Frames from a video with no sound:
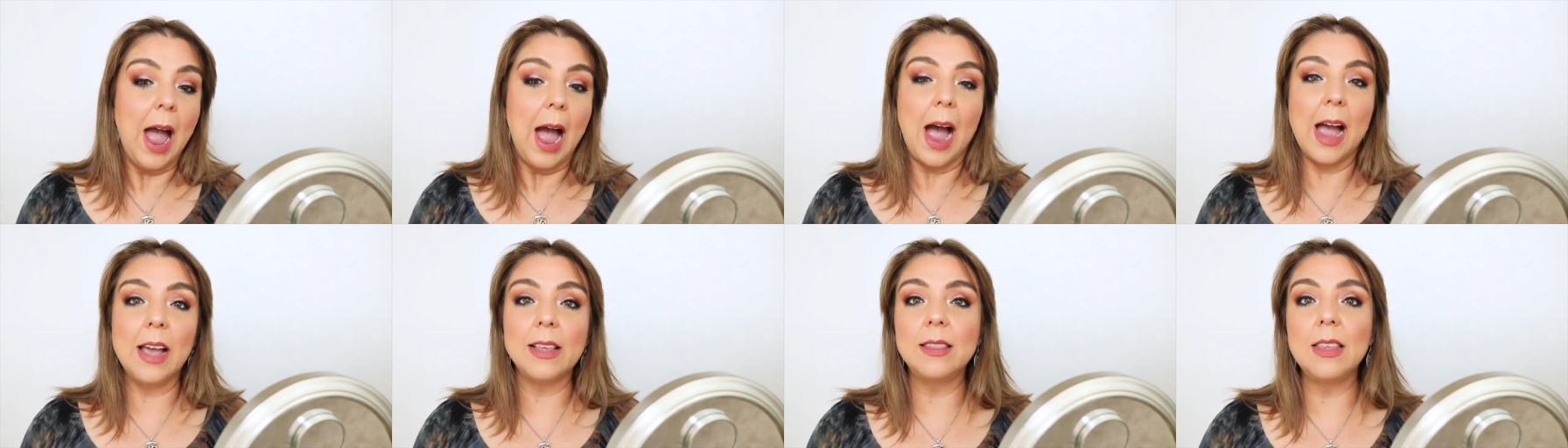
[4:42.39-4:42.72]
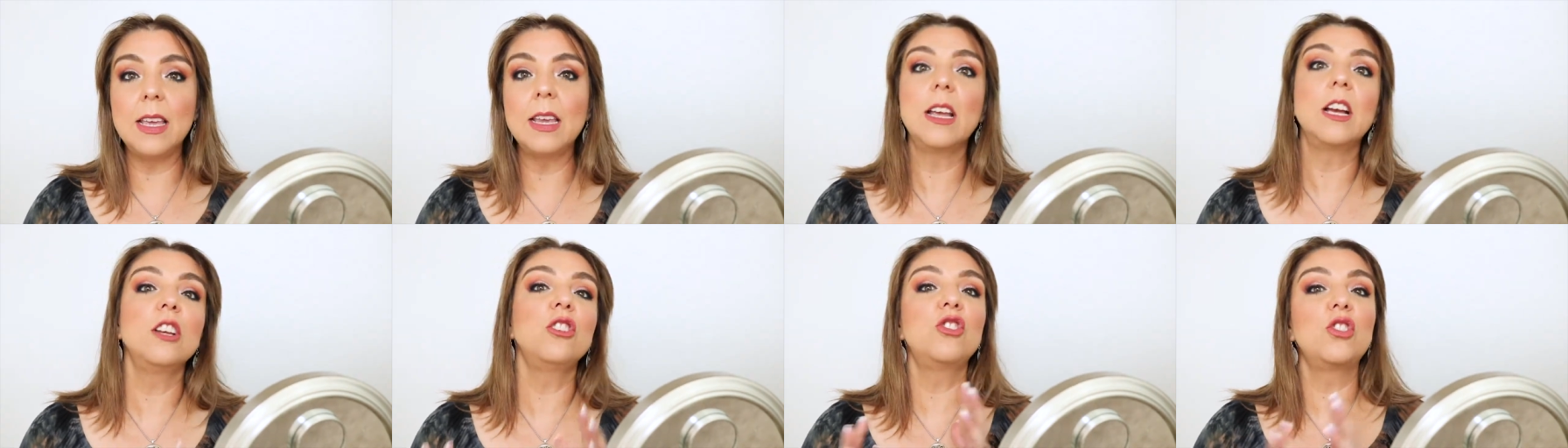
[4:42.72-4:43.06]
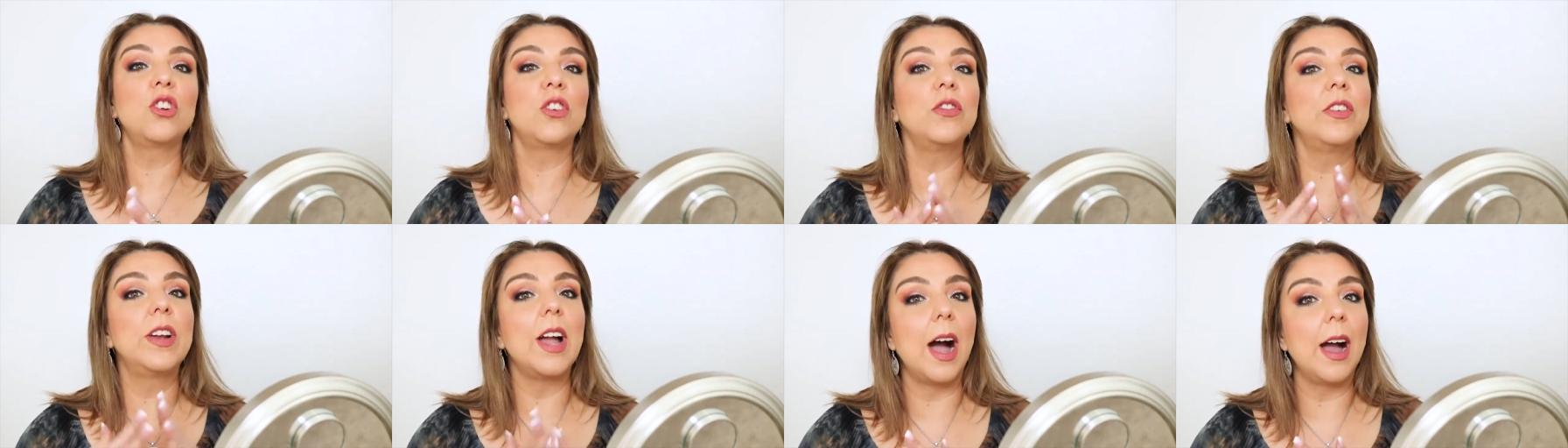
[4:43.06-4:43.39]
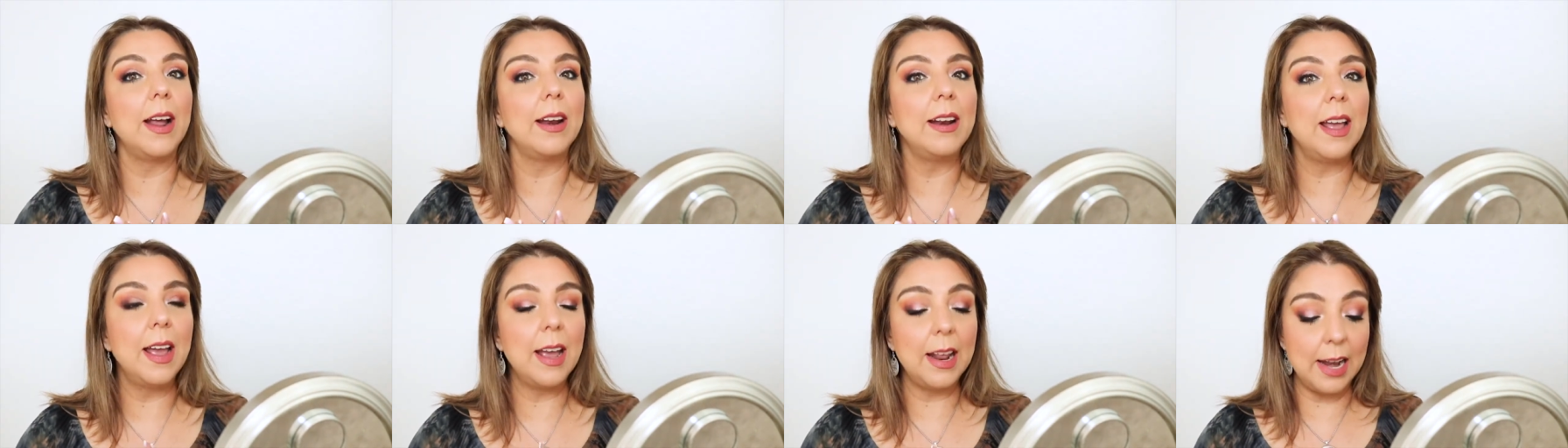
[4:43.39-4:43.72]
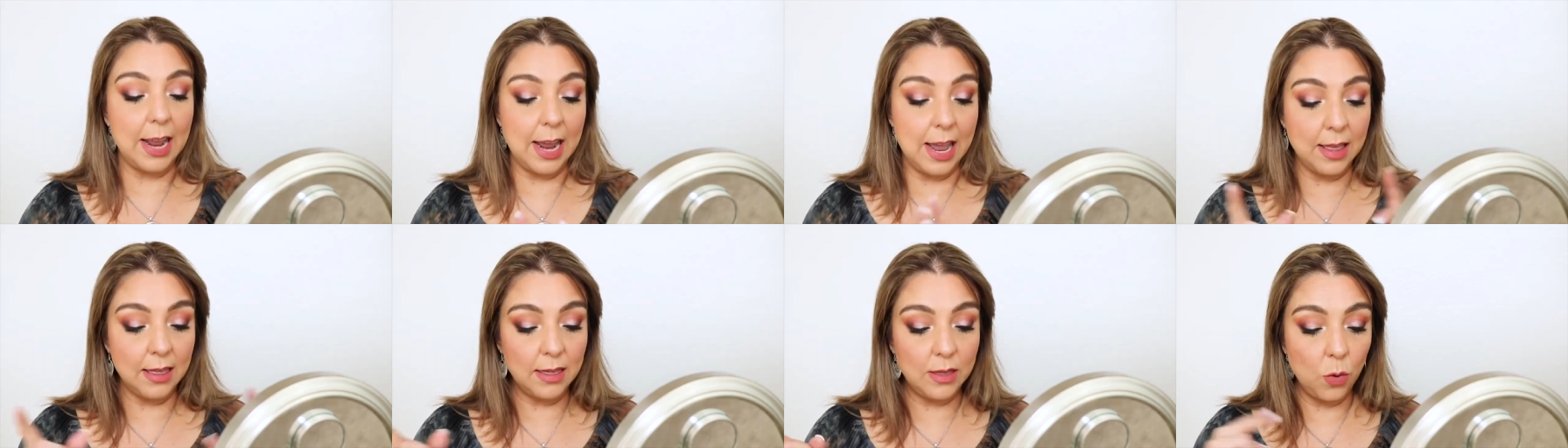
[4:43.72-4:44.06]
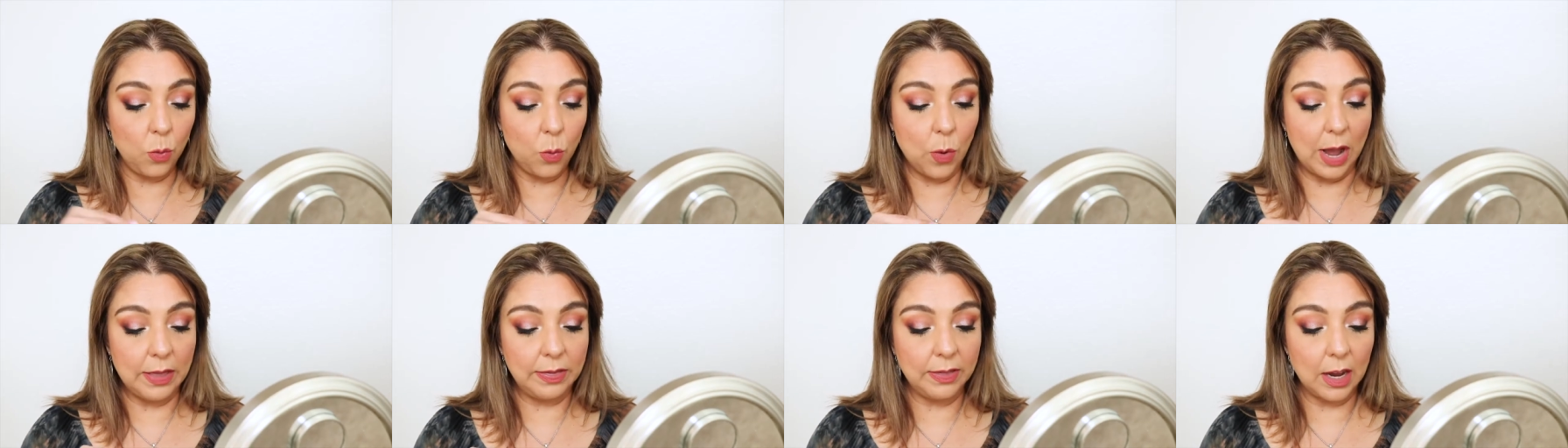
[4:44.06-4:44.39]
I think I should have gotten it in the
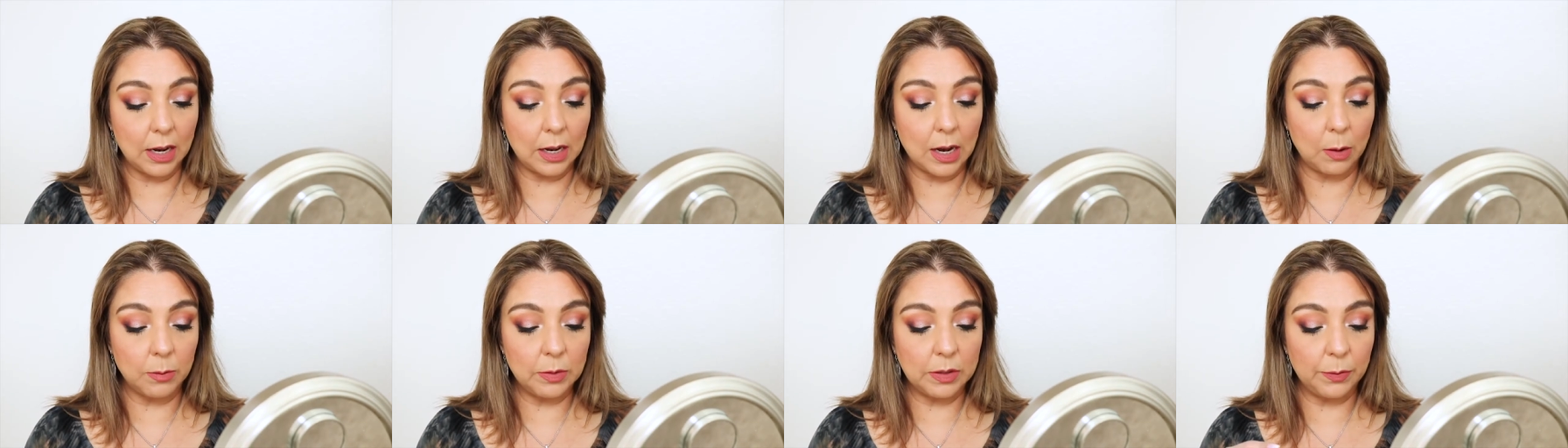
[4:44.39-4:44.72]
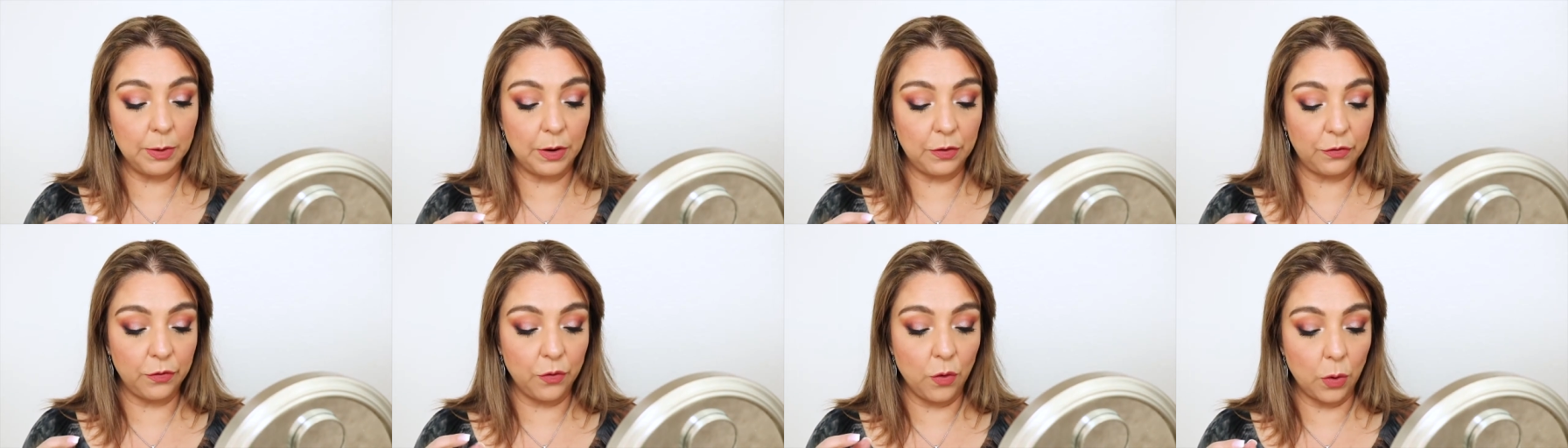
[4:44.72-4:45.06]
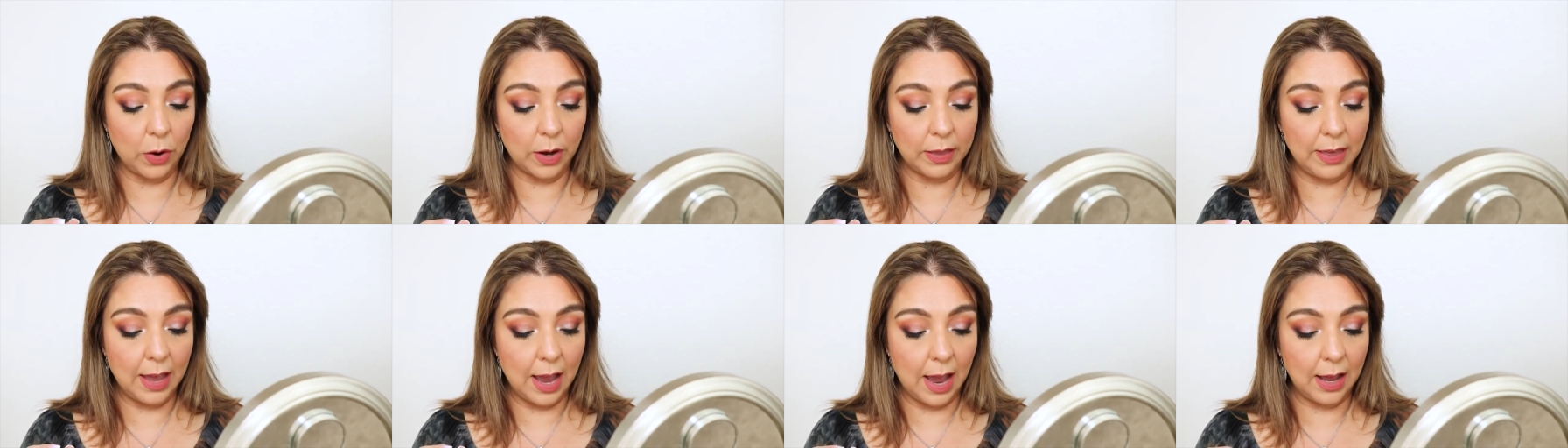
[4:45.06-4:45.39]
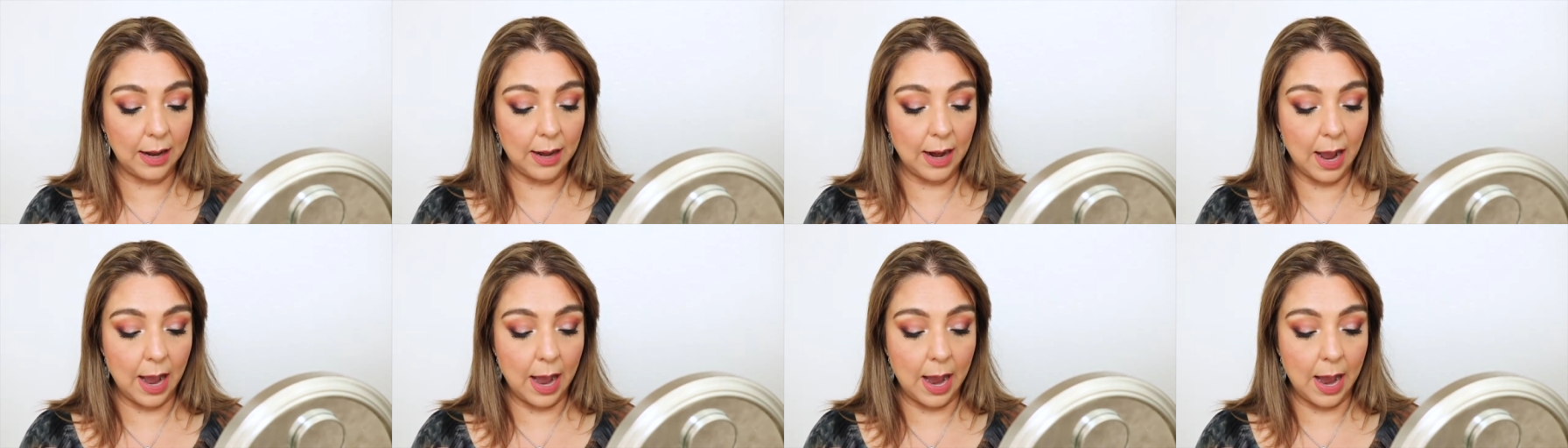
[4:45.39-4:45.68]
one that comes before that.